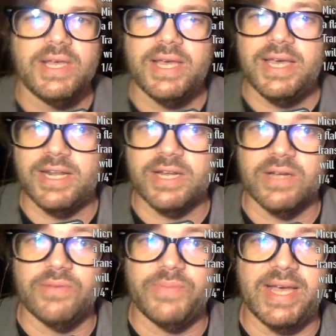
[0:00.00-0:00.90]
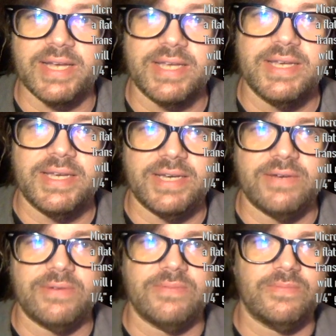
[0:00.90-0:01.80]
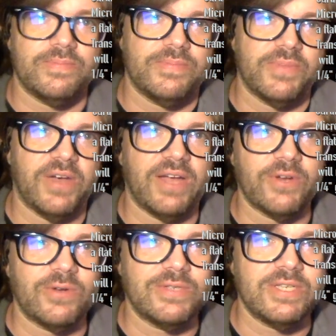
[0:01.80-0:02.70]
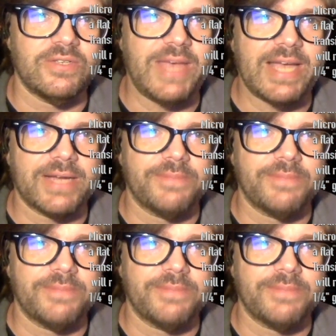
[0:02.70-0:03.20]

and I come back and the high frequencies are back.